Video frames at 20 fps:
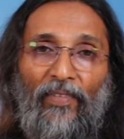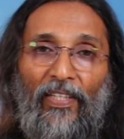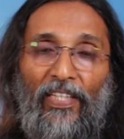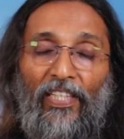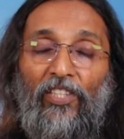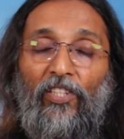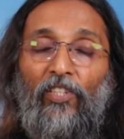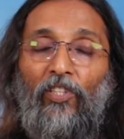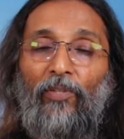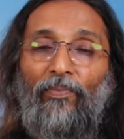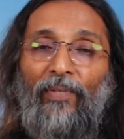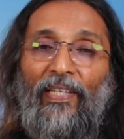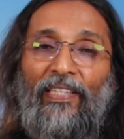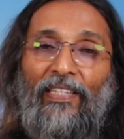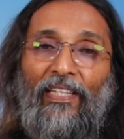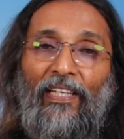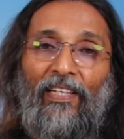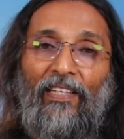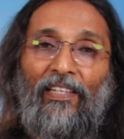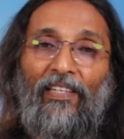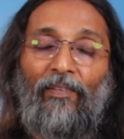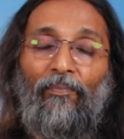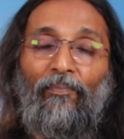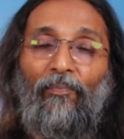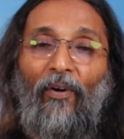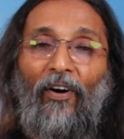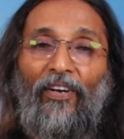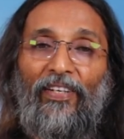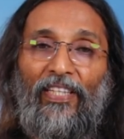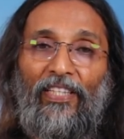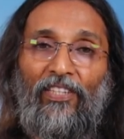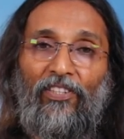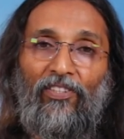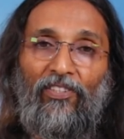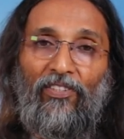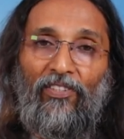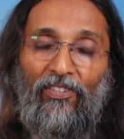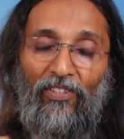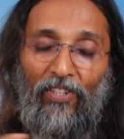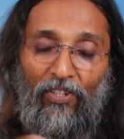instrumental
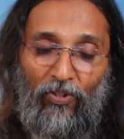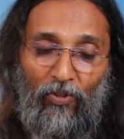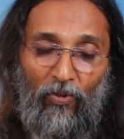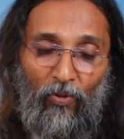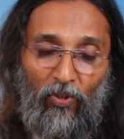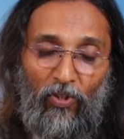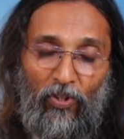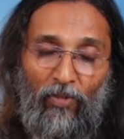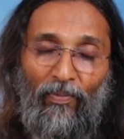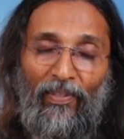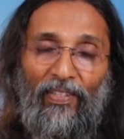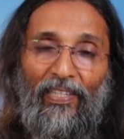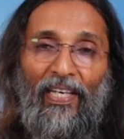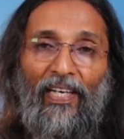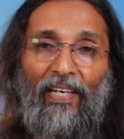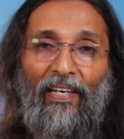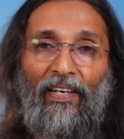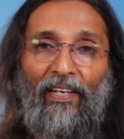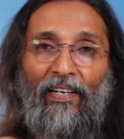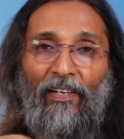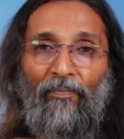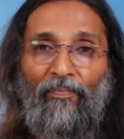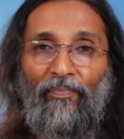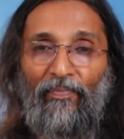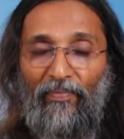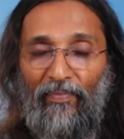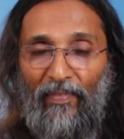bodies, the sukshma deha,